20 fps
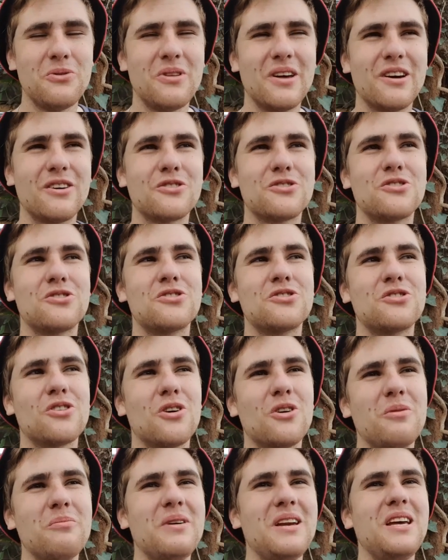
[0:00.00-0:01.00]
There are
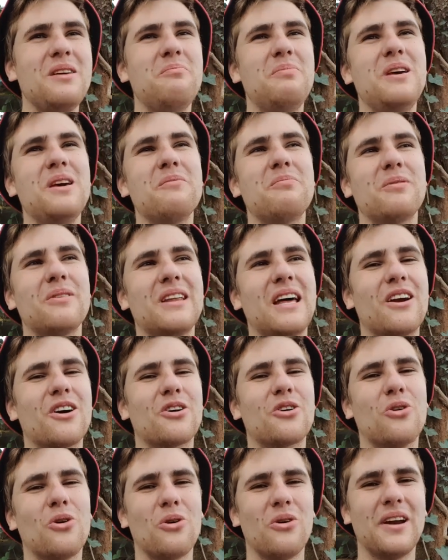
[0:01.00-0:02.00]
so many people that are
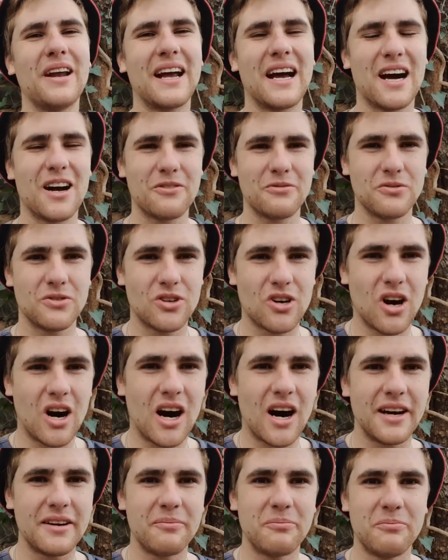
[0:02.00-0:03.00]
calling out for
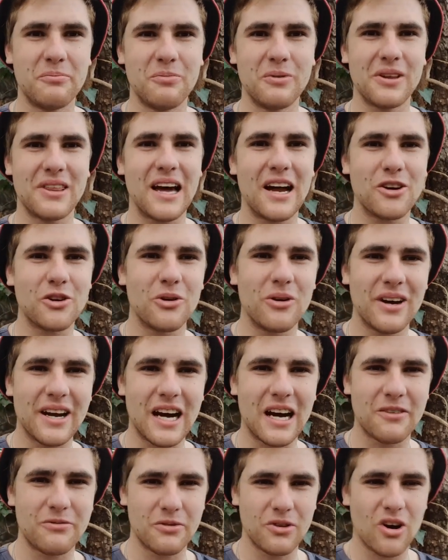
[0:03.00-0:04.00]
God without calling
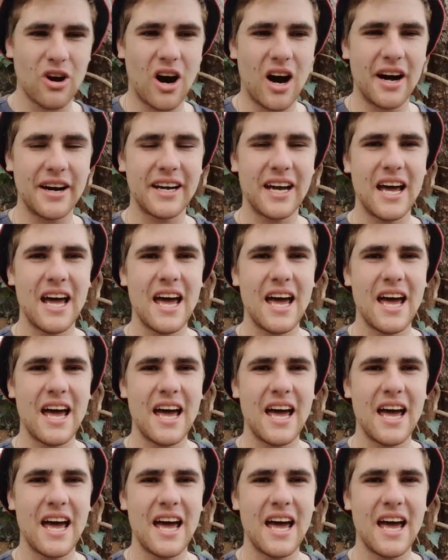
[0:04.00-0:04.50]
out for God.